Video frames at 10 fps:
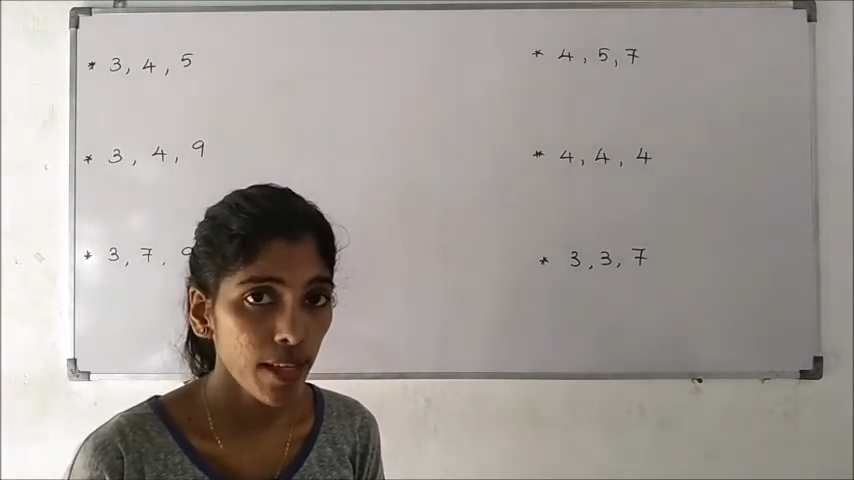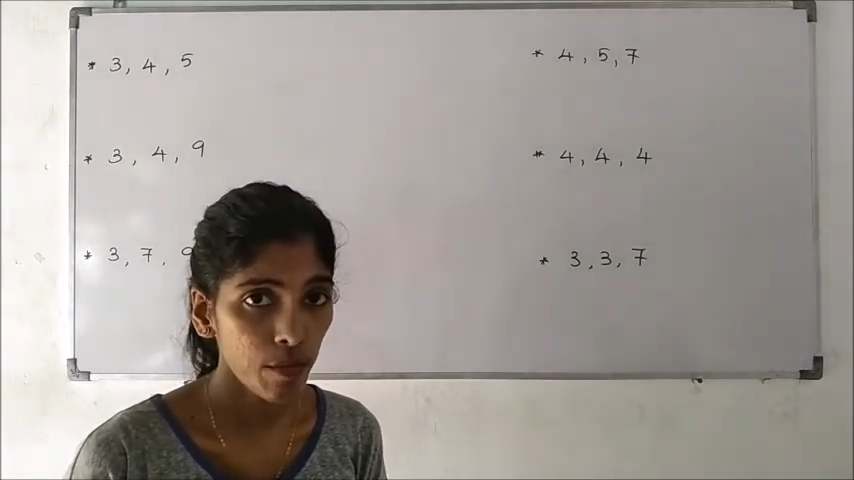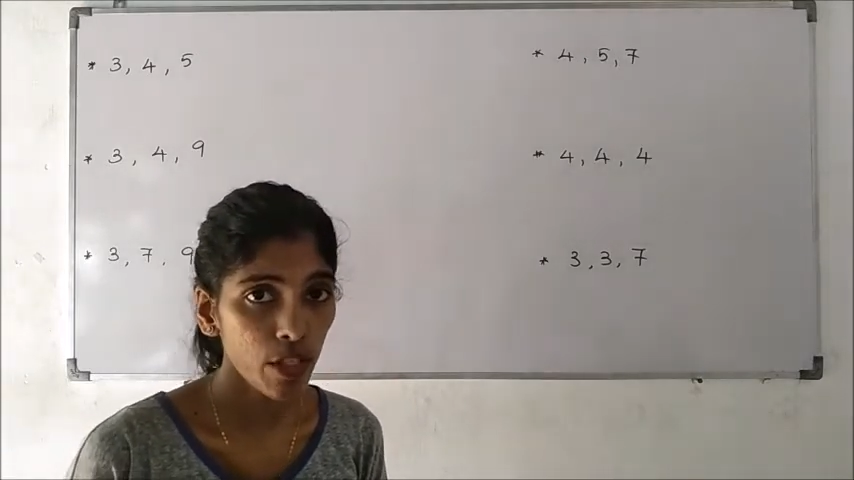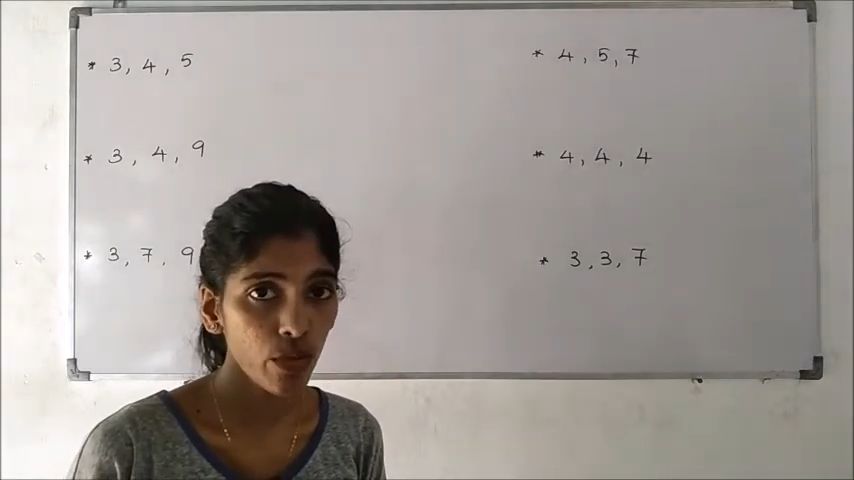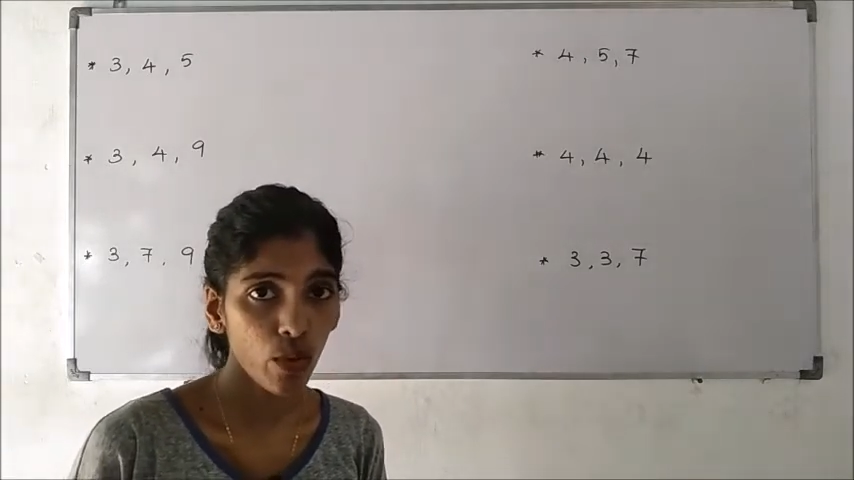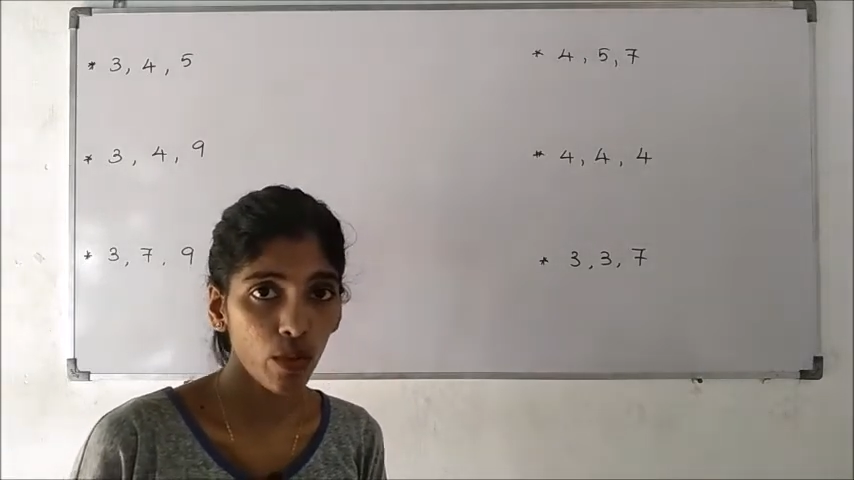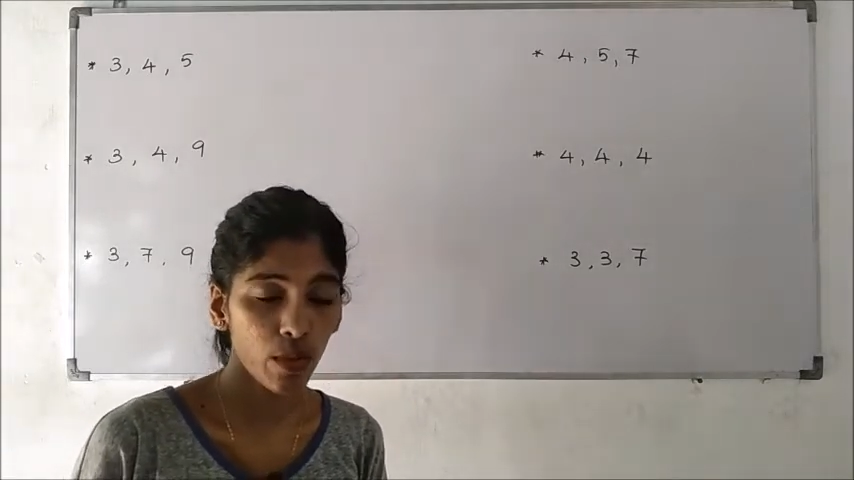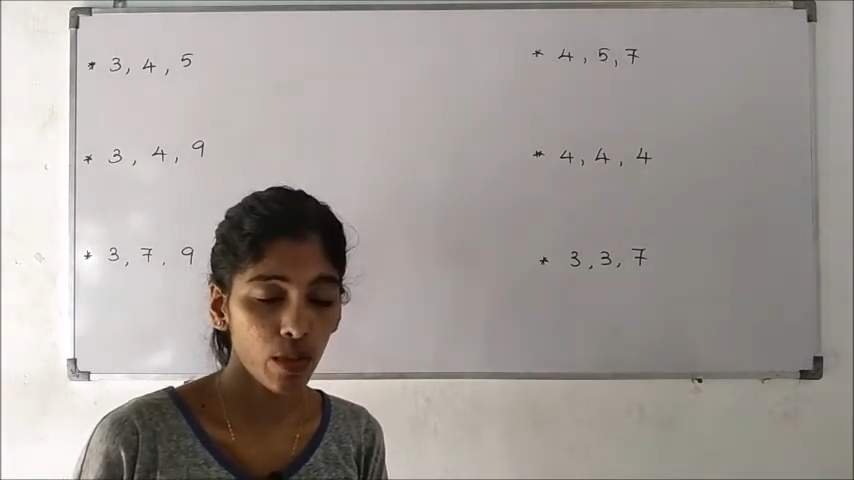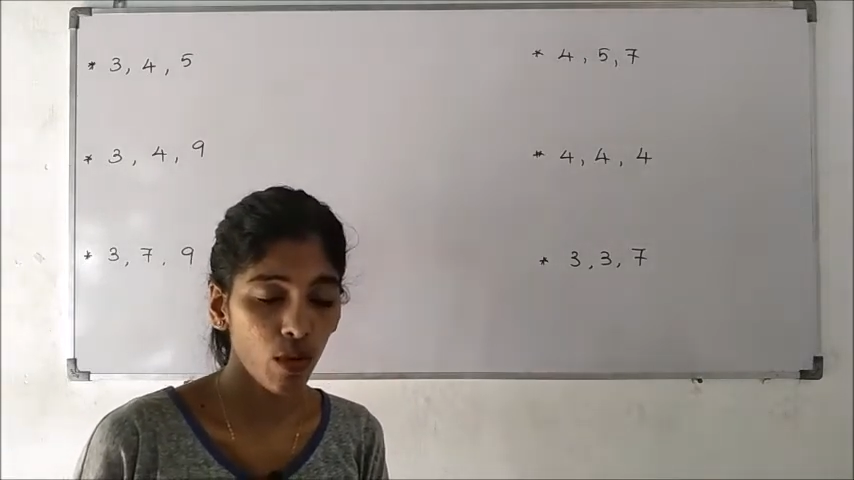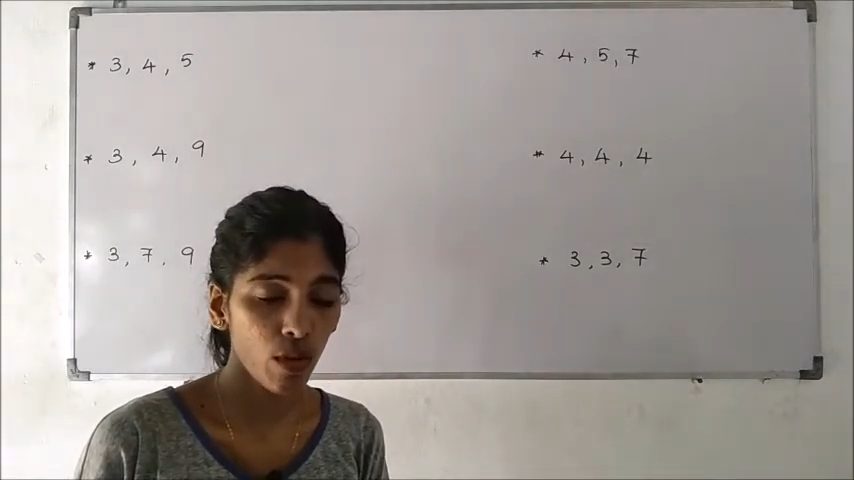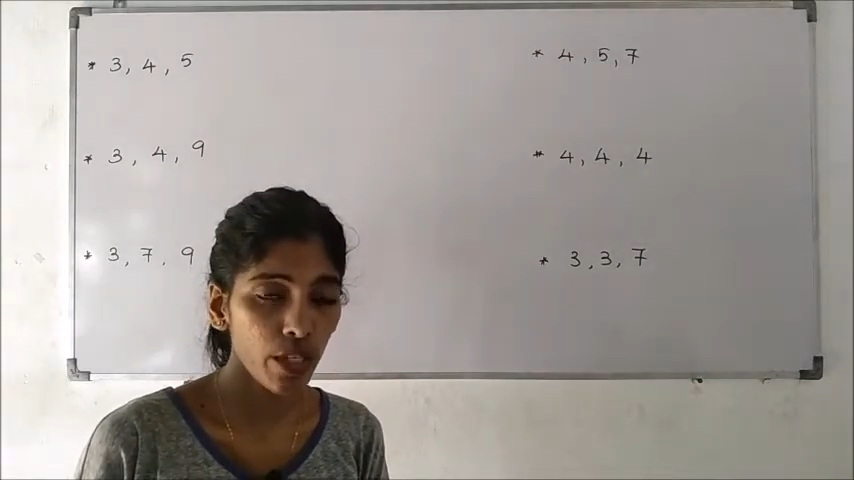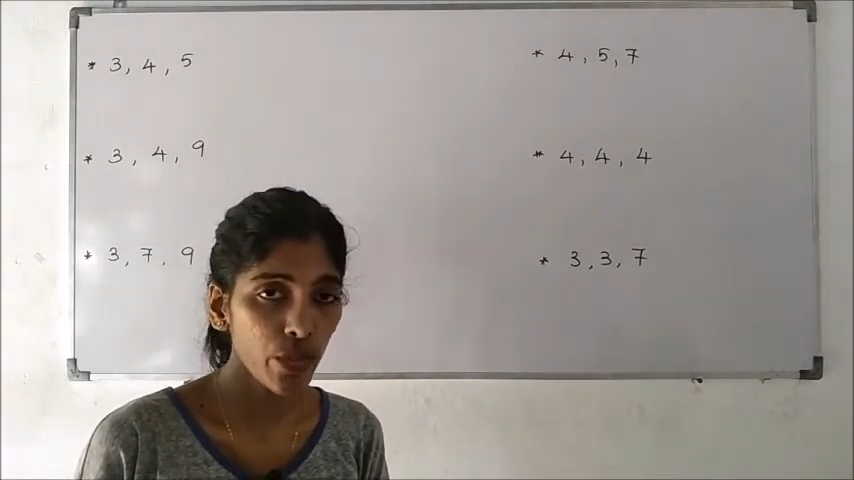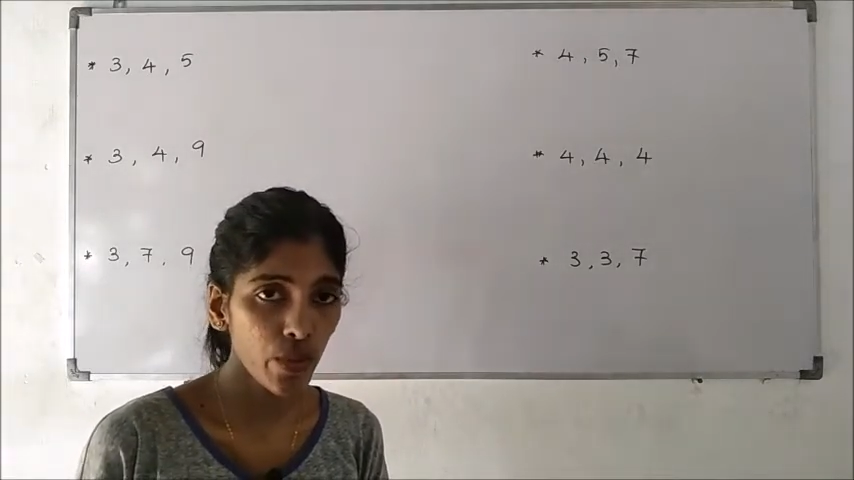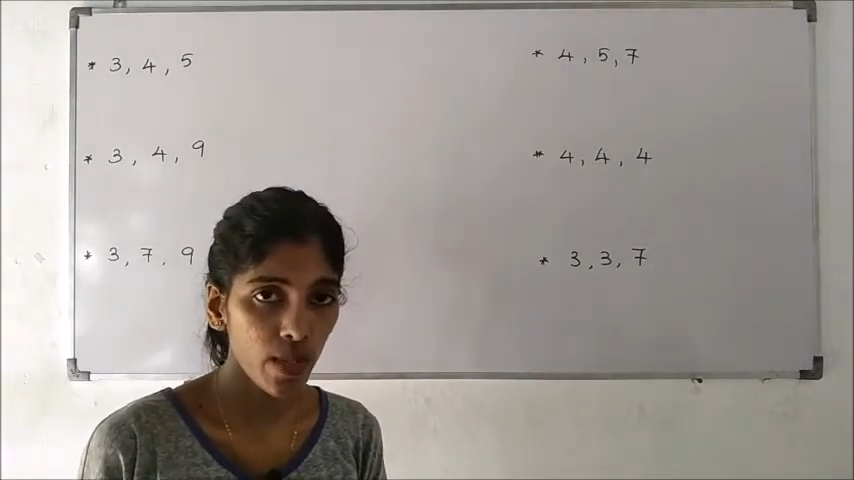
That means only two